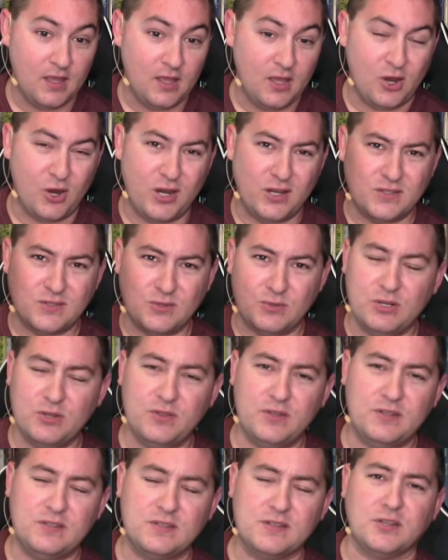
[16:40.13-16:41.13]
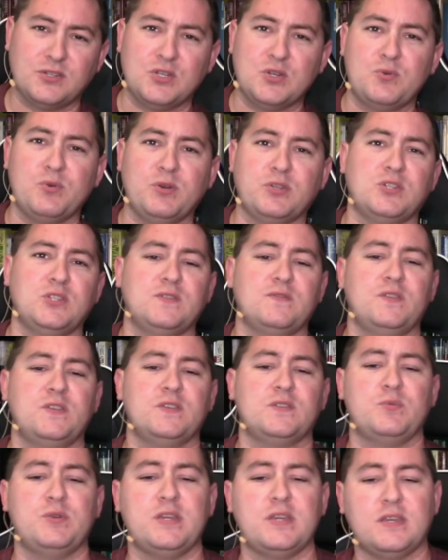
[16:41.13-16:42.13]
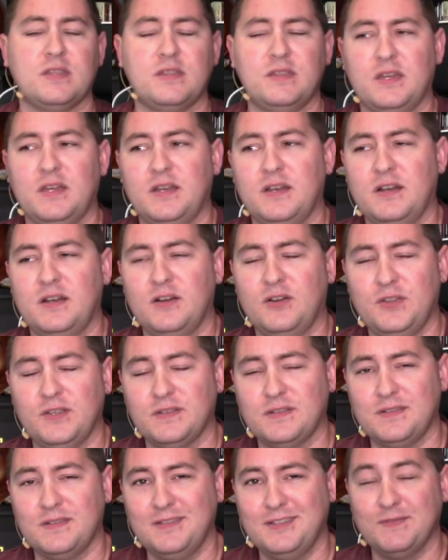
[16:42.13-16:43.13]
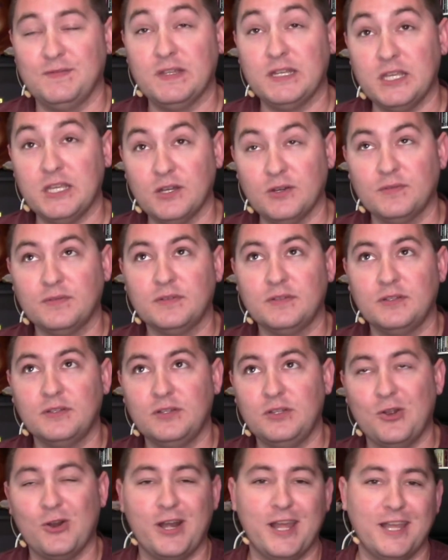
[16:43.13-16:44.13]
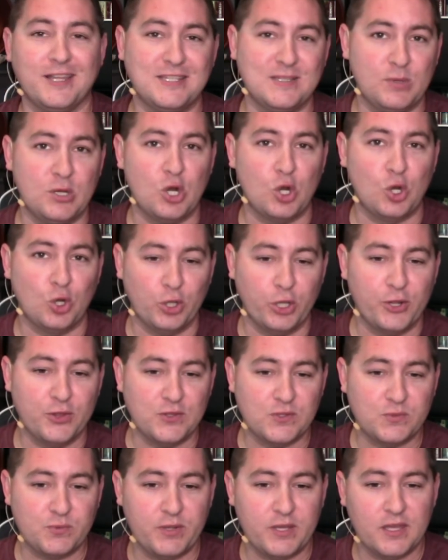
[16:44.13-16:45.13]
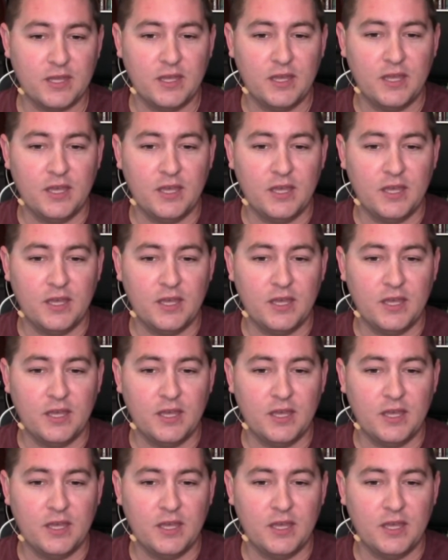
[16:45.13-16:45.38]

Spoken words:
All right, so here are the discussion questions for this week, this video. You already had some earlier in this week.